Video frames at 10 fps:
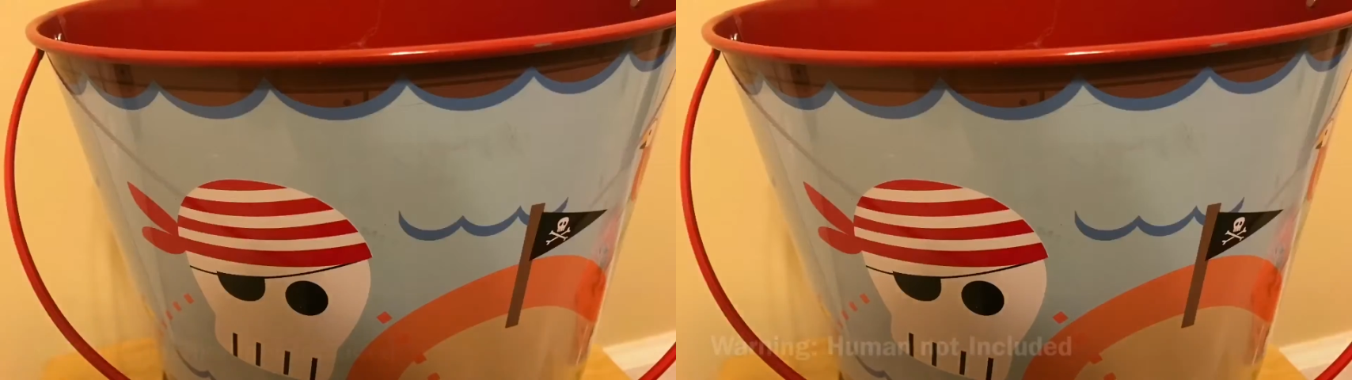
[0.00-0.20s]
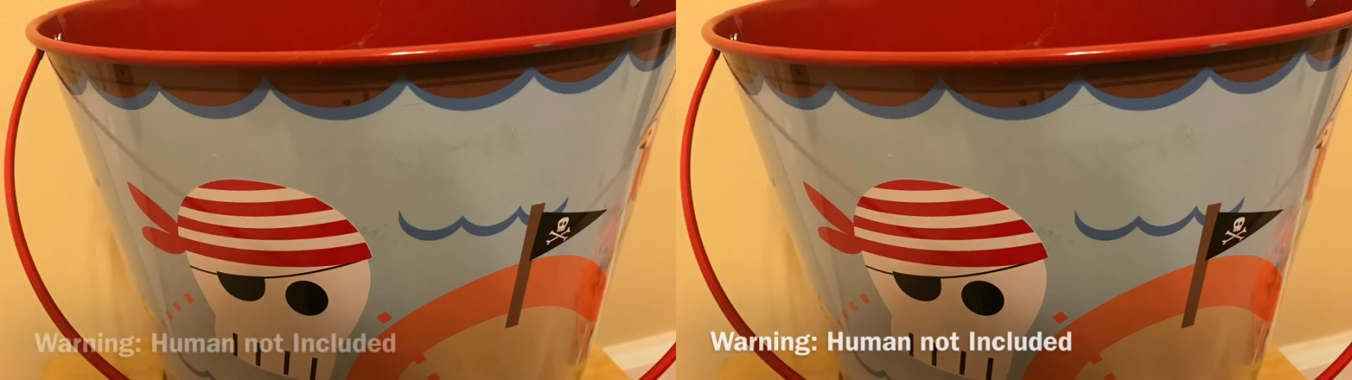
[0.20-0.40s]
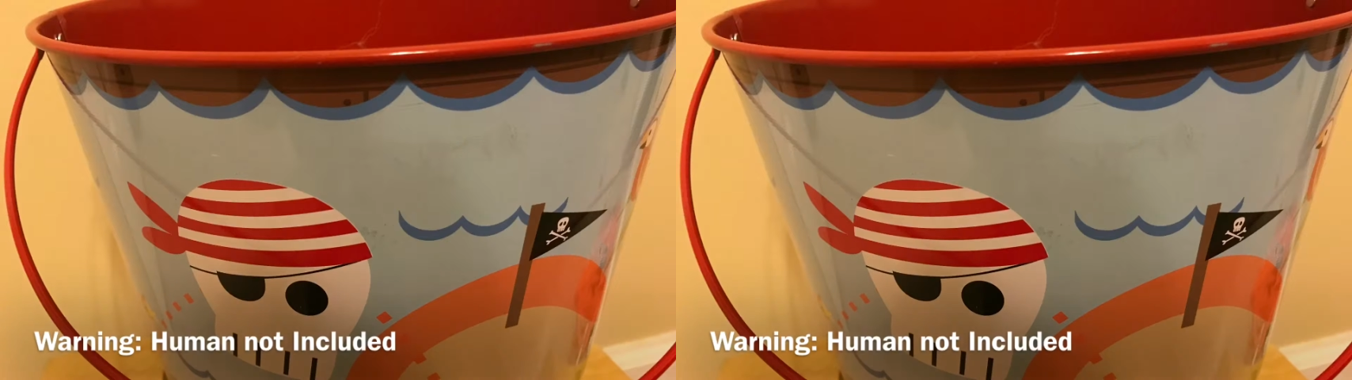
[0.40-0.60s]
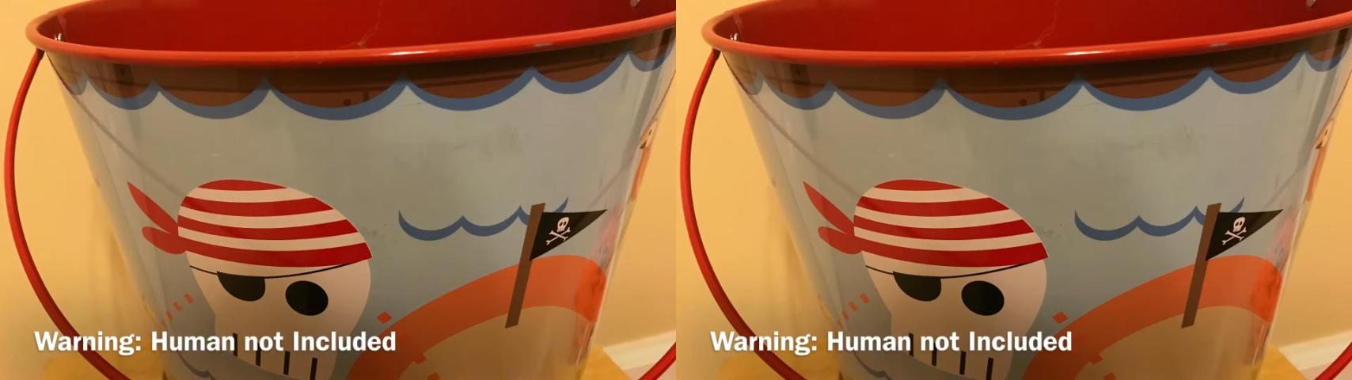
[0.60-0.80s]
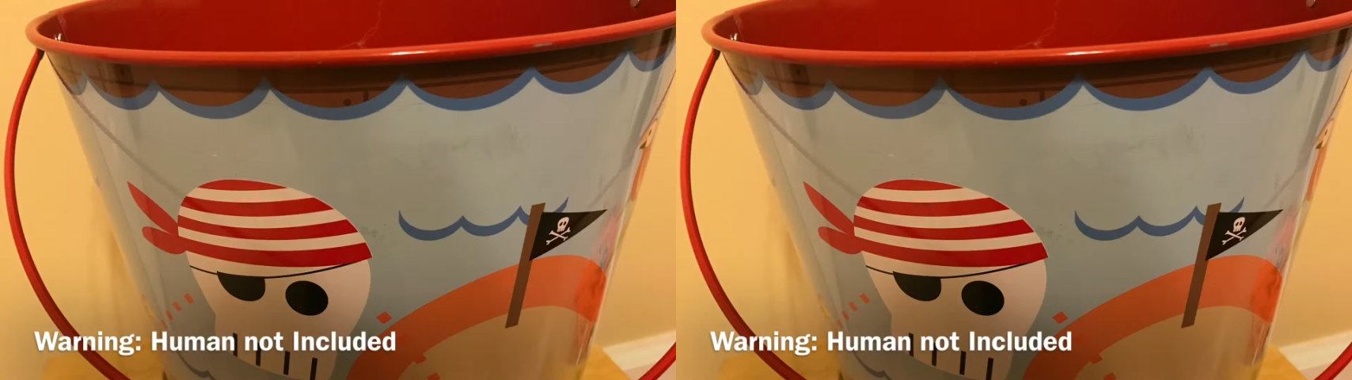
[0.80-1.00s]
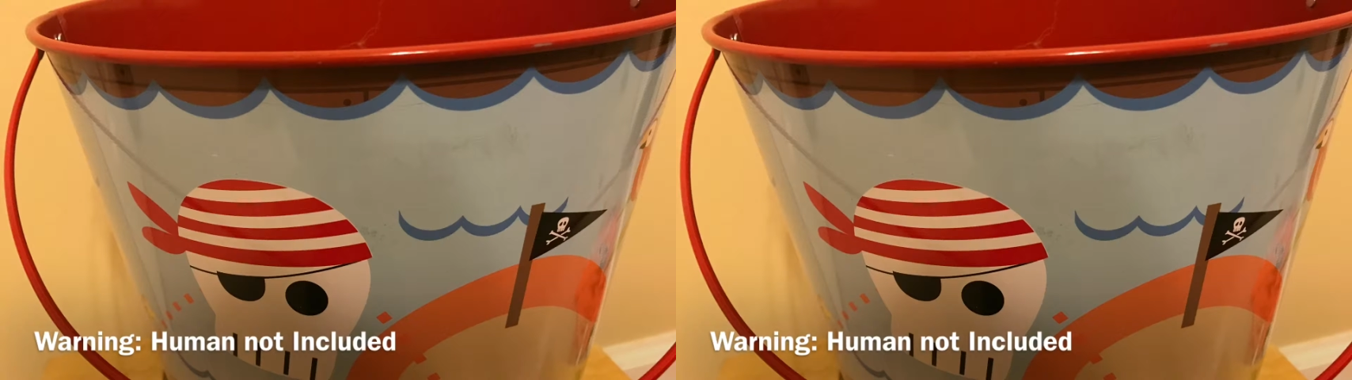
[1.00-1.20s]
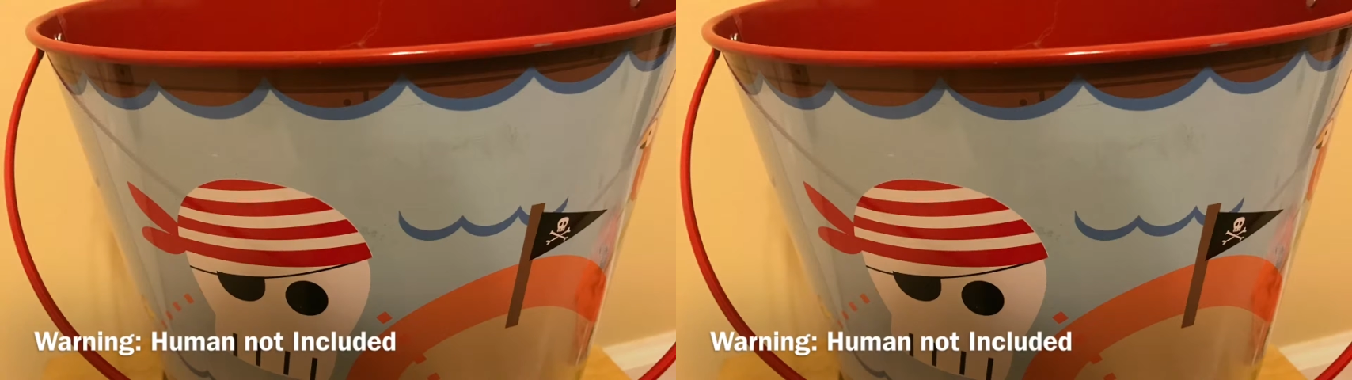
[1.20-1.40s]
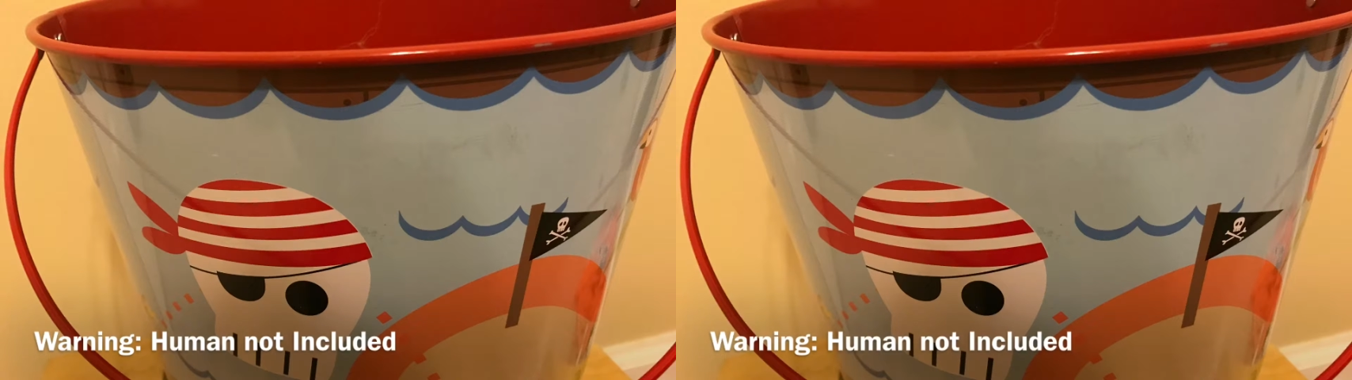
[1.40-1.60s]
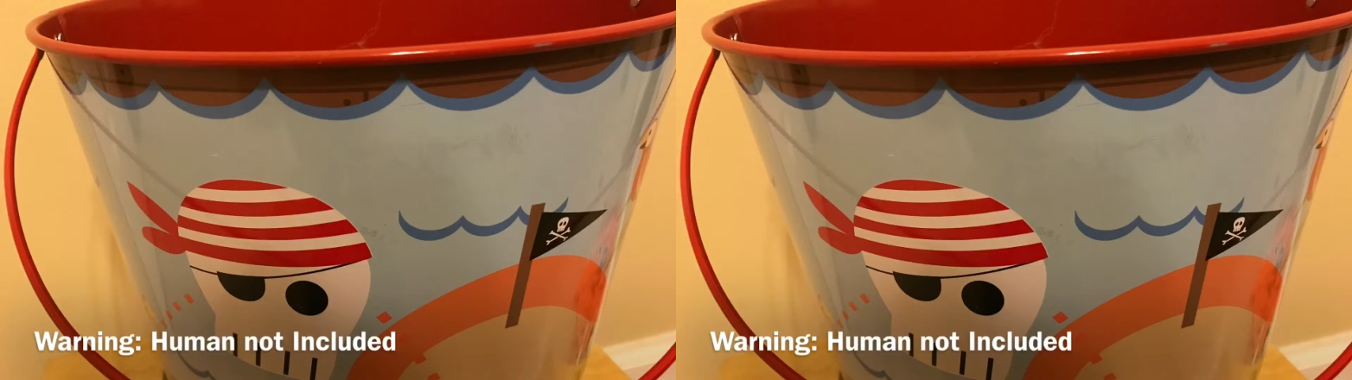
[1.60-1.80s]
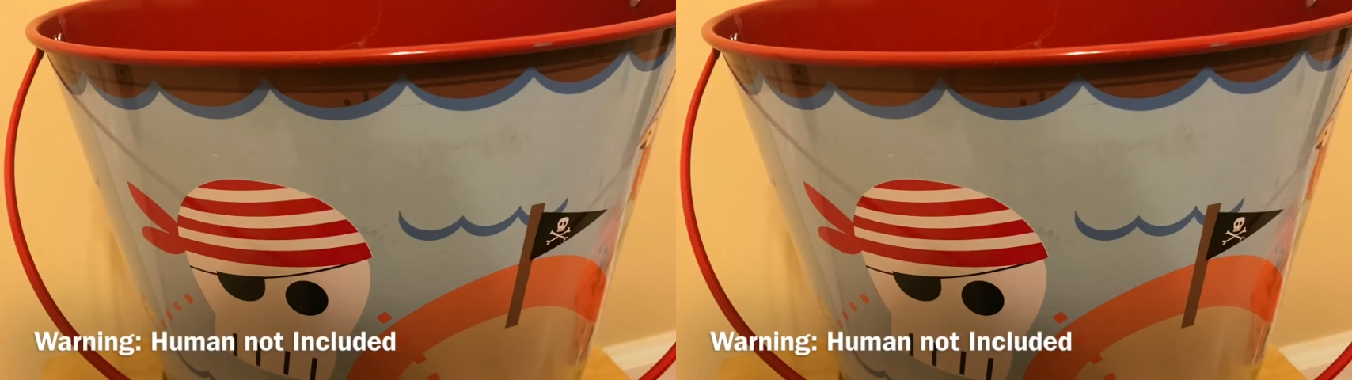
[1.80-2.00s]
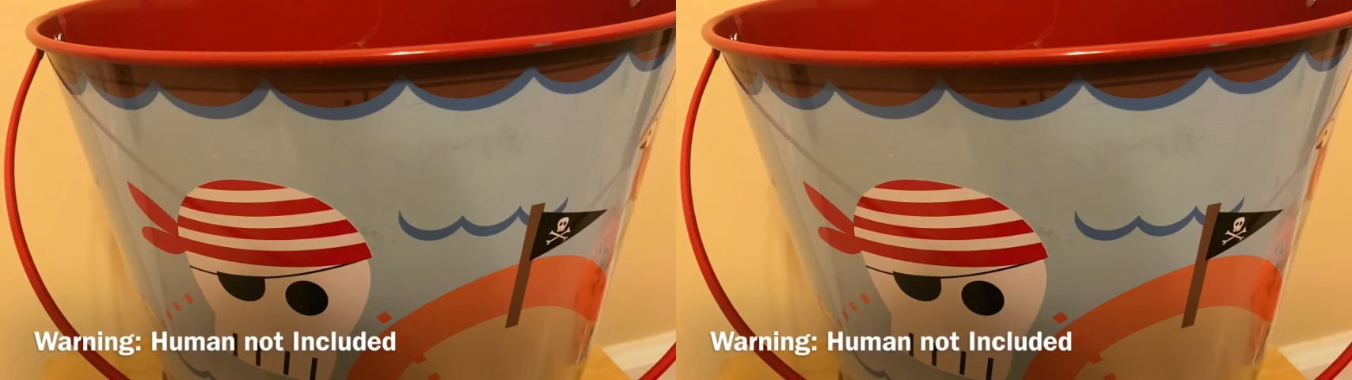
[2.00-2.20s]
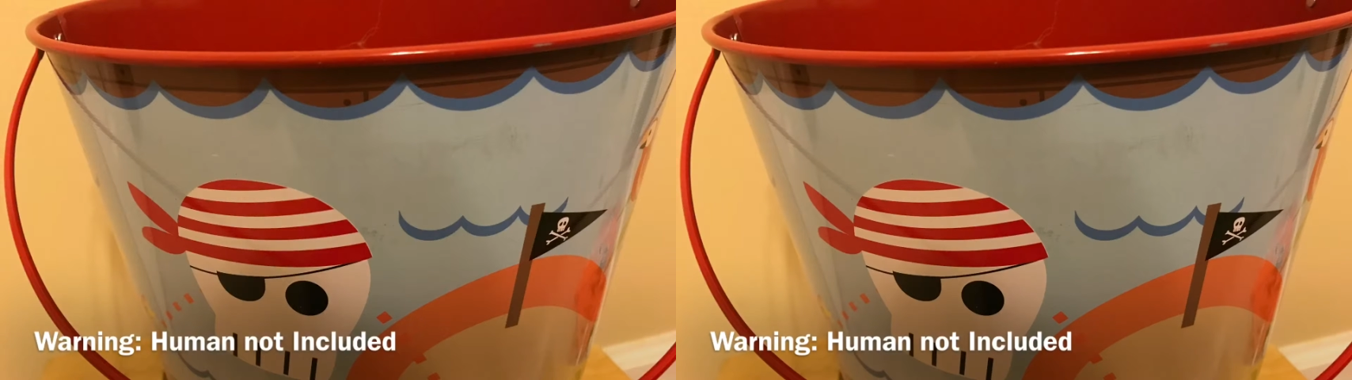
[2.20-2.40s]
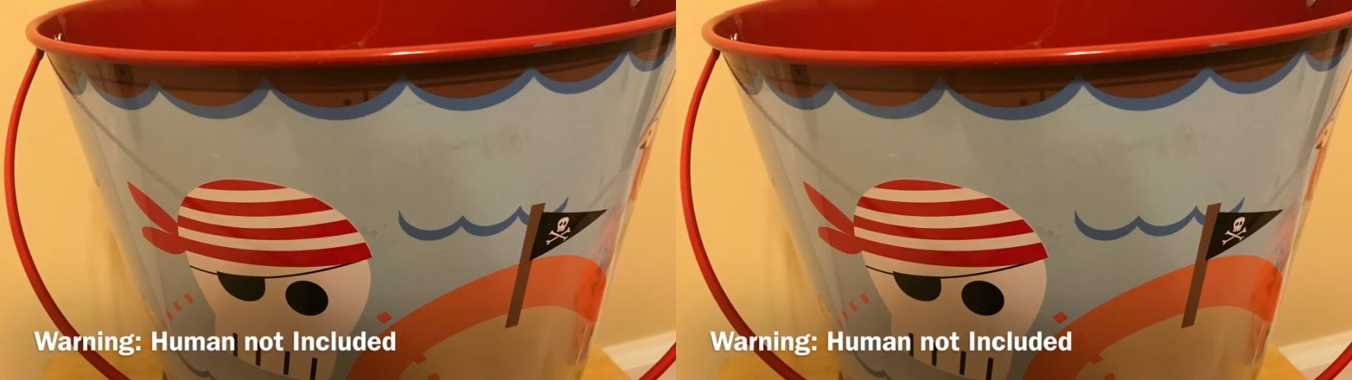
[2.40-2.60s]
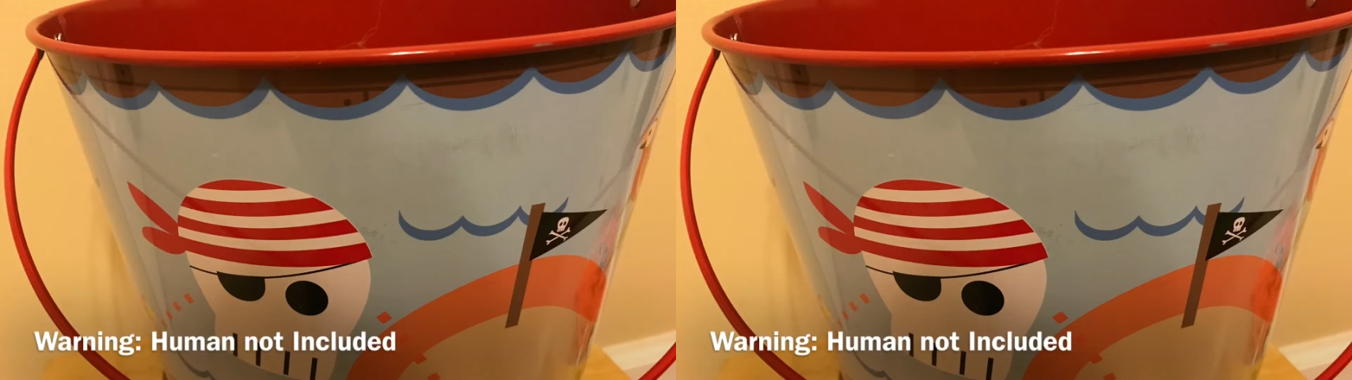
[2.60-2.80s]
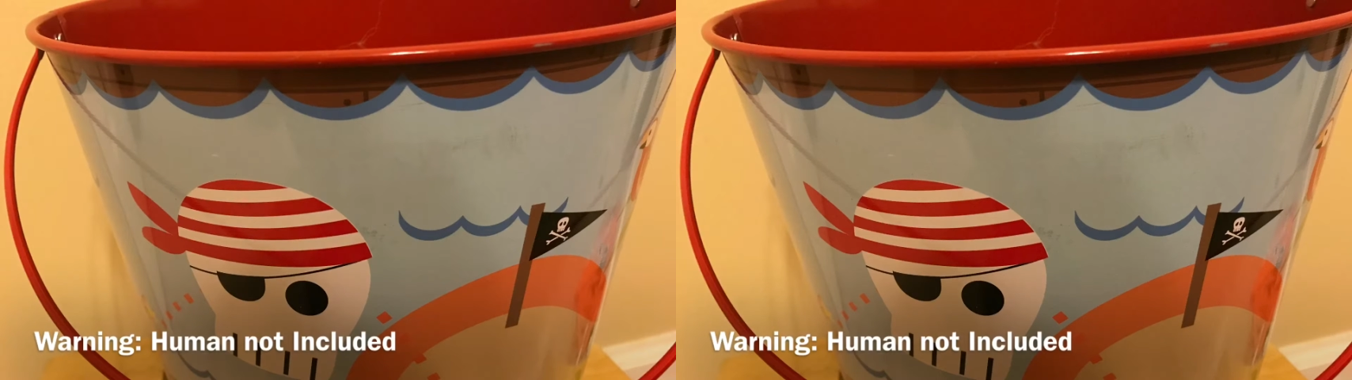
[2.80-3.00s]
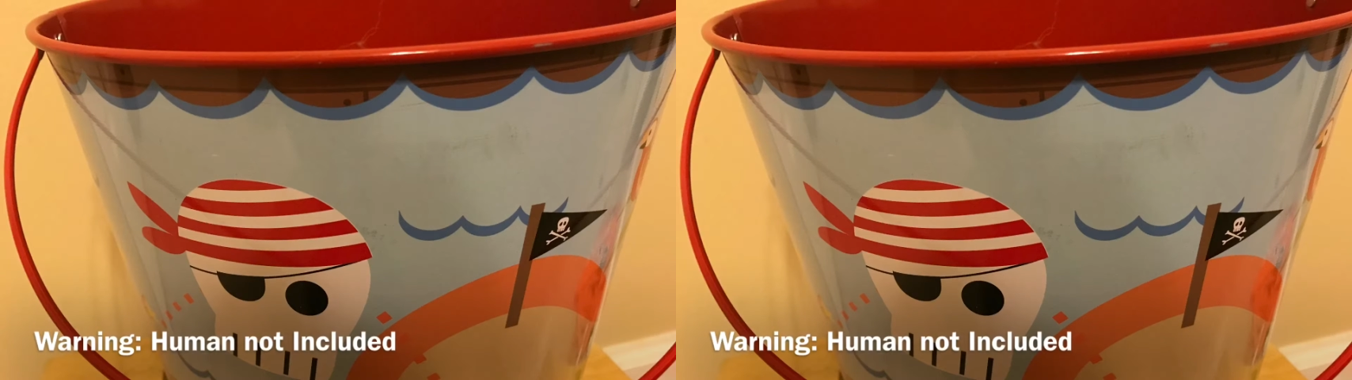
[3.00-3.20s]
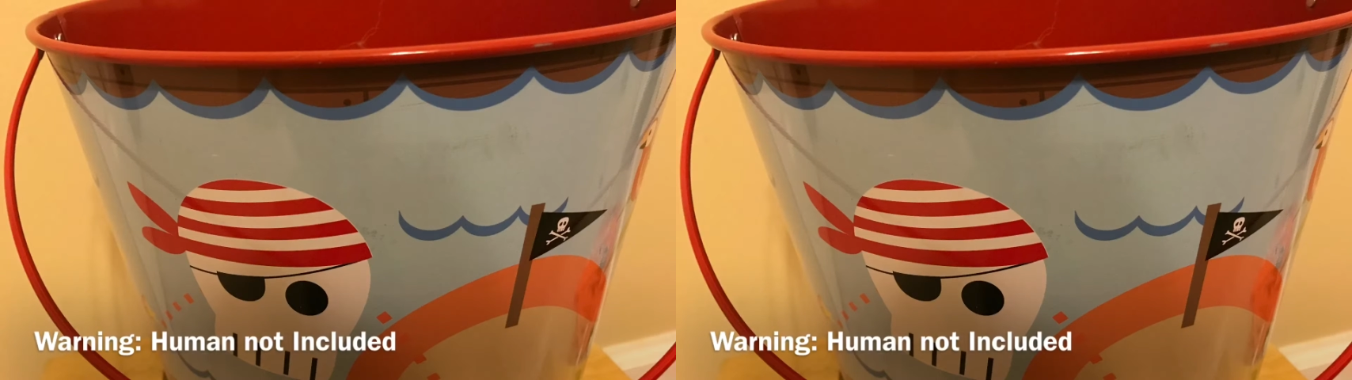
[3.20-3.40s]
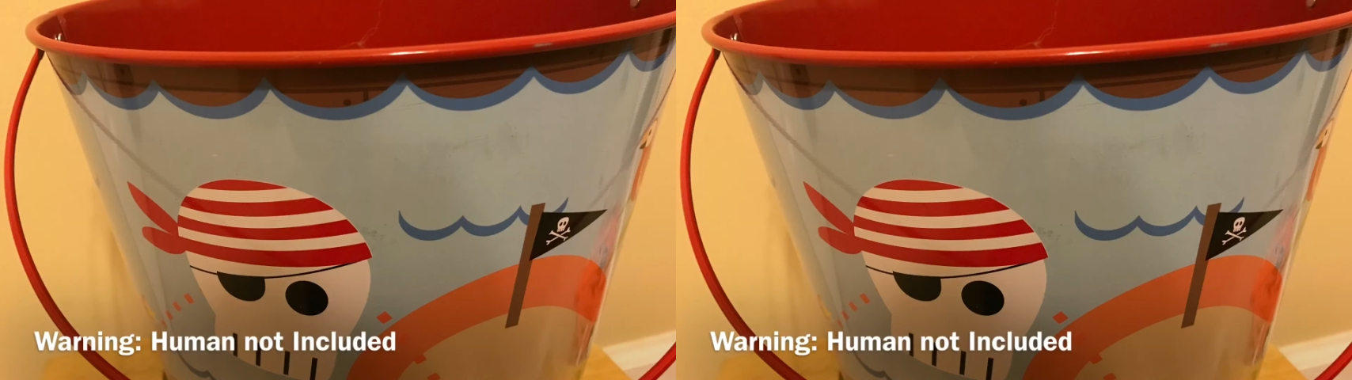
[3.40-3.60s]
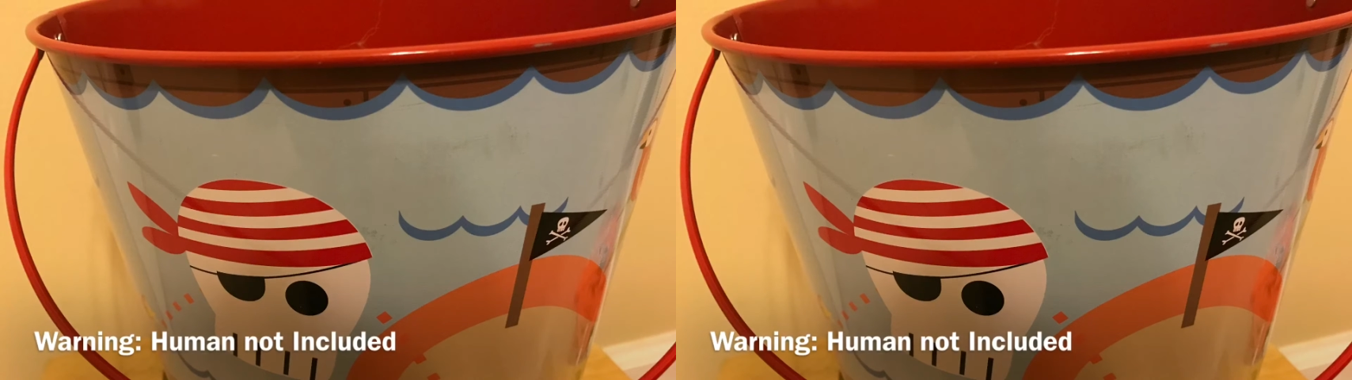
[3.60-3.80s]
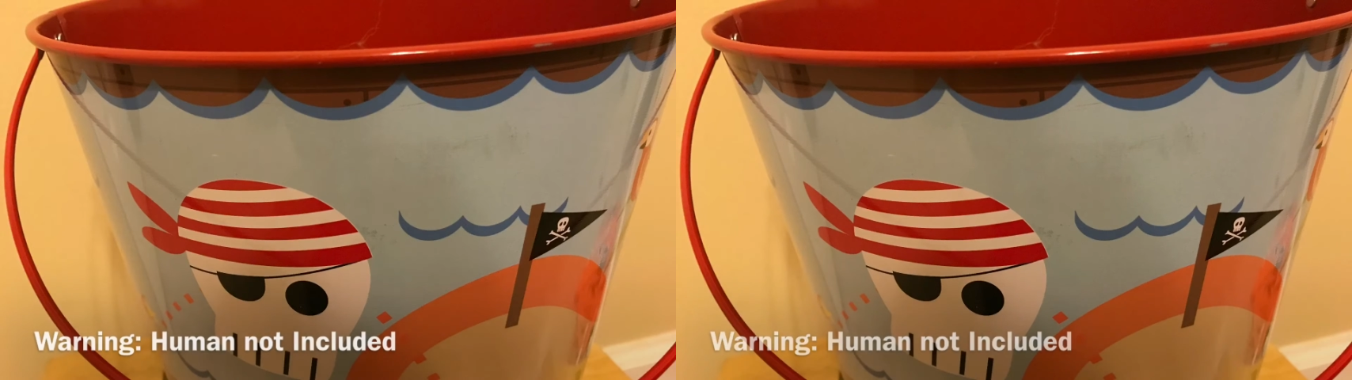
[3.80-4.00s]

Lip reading: Nobody's mouth can be seen.